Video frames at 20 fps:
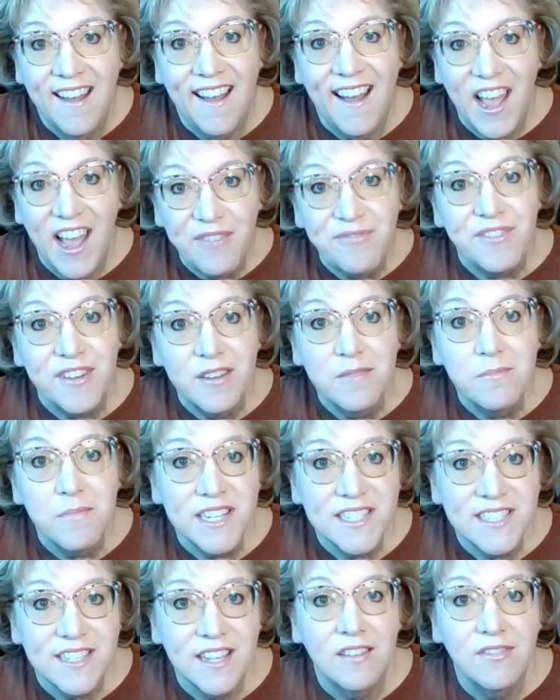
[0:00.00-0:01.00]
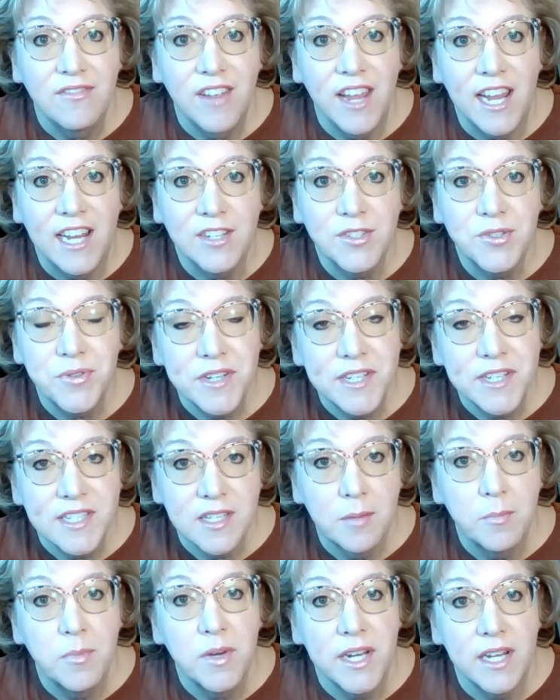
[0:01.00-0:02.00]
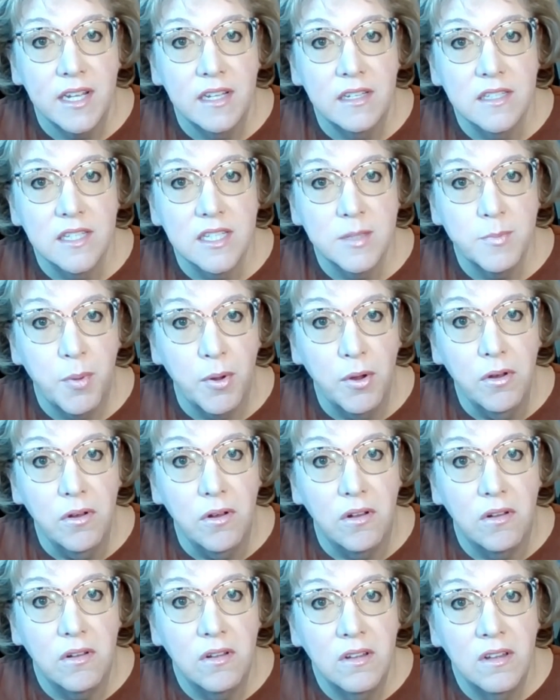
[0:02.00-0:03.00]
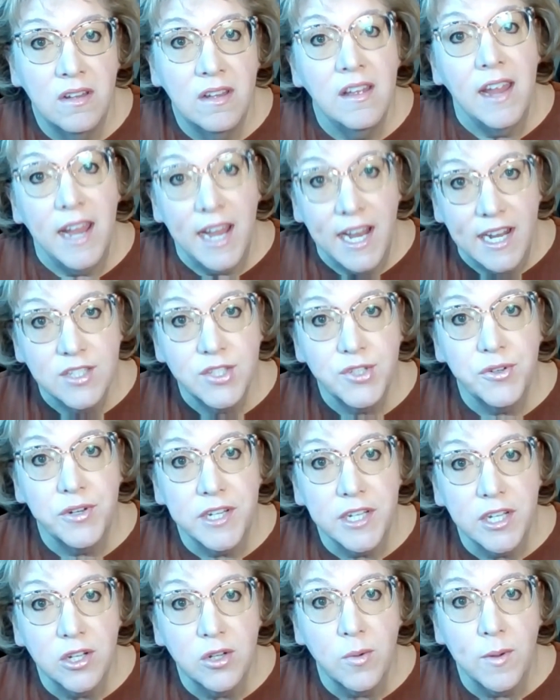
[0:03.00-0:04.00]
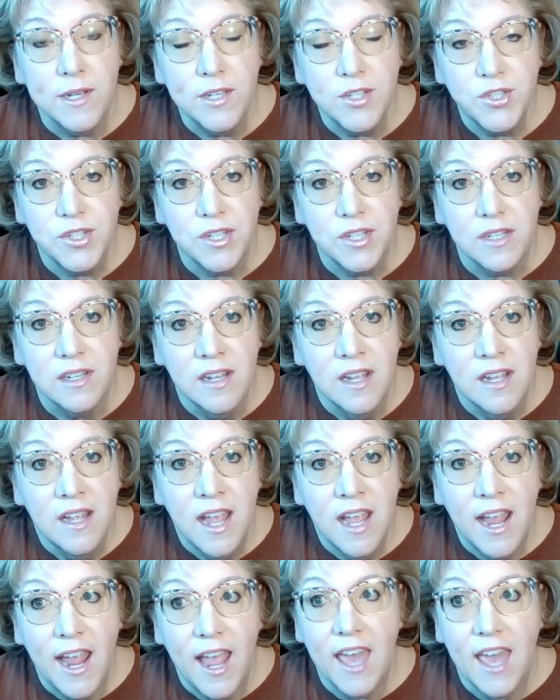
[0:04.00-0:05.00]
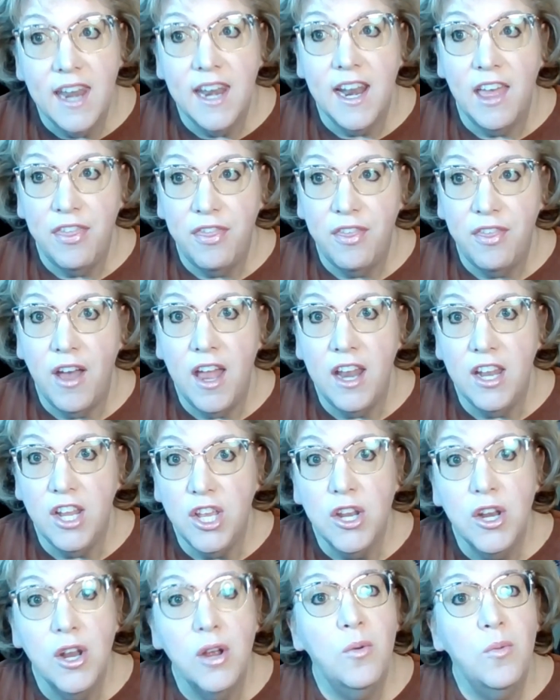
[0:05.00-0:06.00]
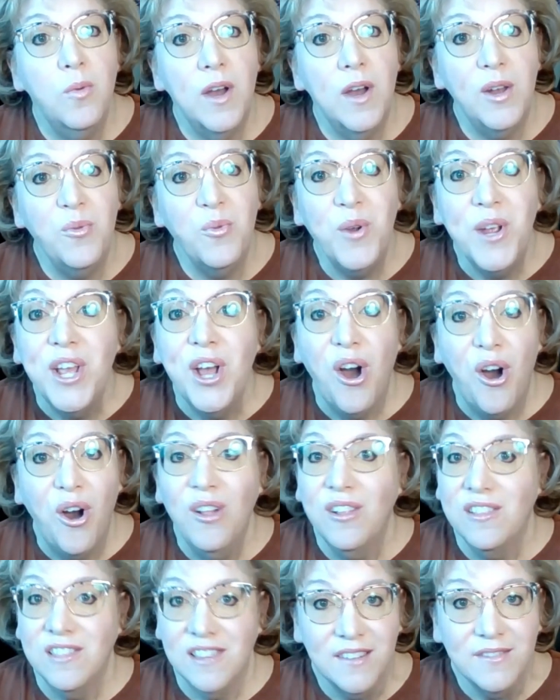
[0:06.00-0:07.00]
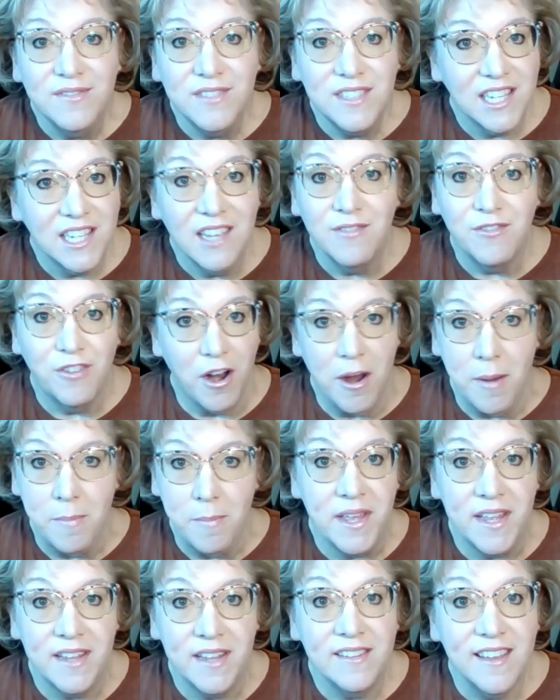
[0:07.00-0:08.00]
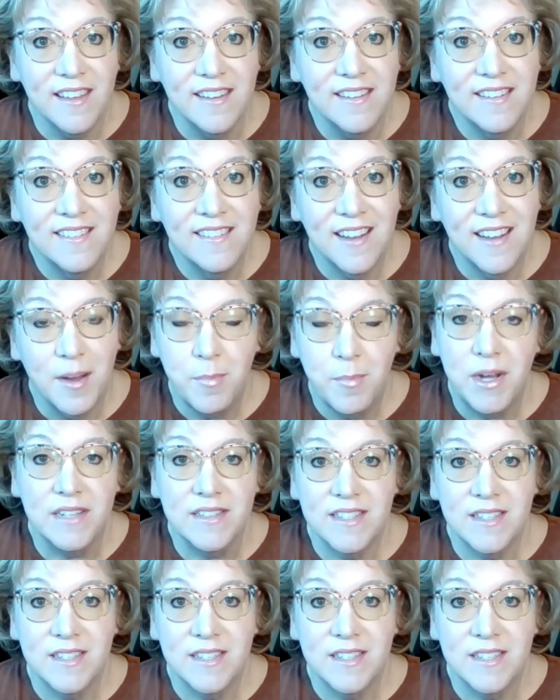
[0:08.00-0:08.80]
I found myself answering somebody else's poll, answering a question. And I thought, you know what? We all love to give our opinion about